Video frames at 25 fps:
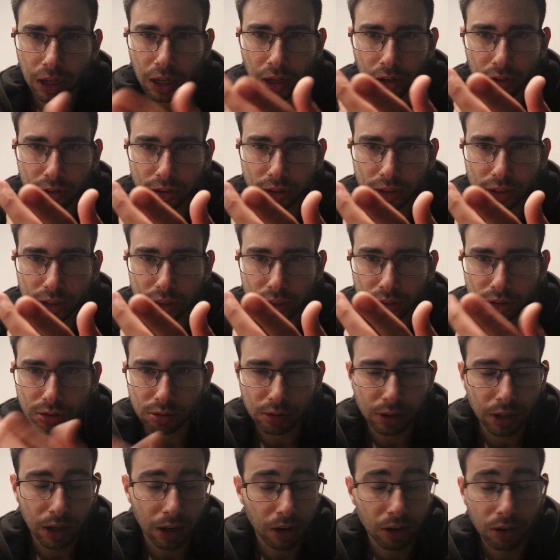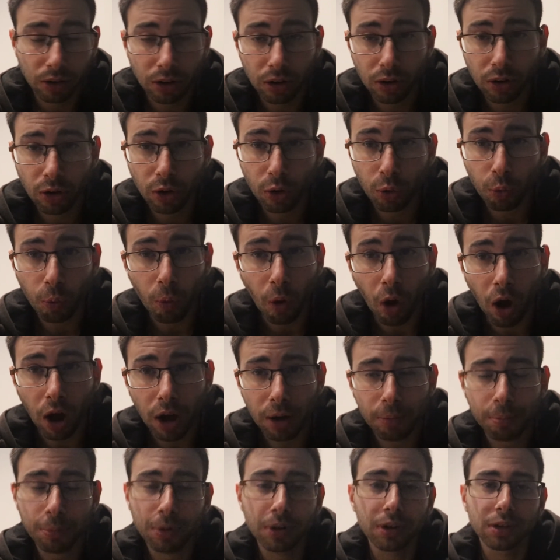LCD screen. I don't know
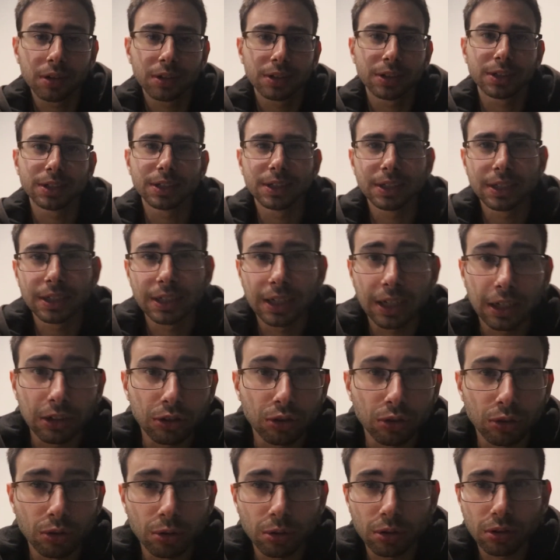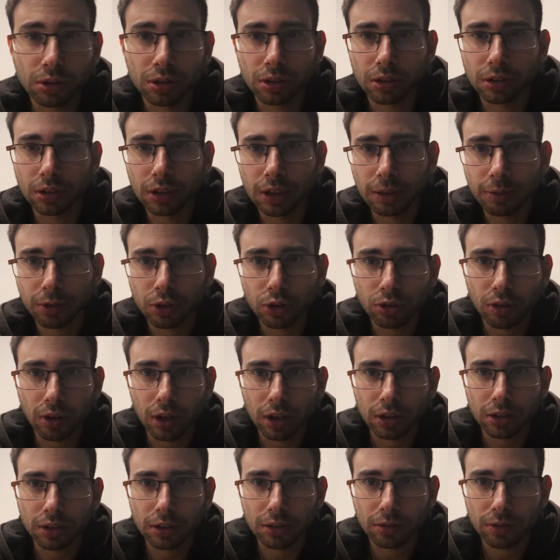why, but I just look so damn
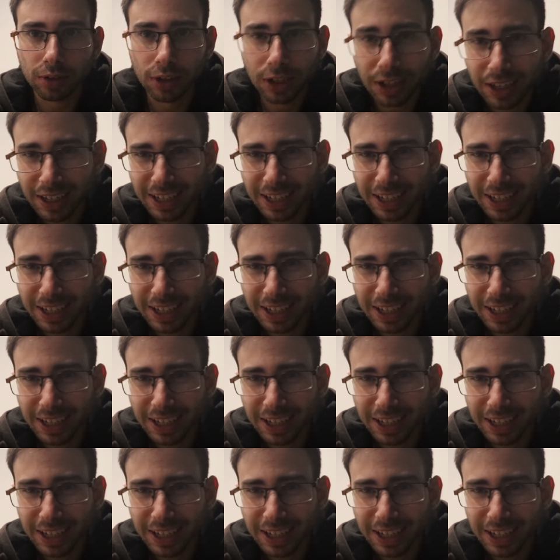attractive.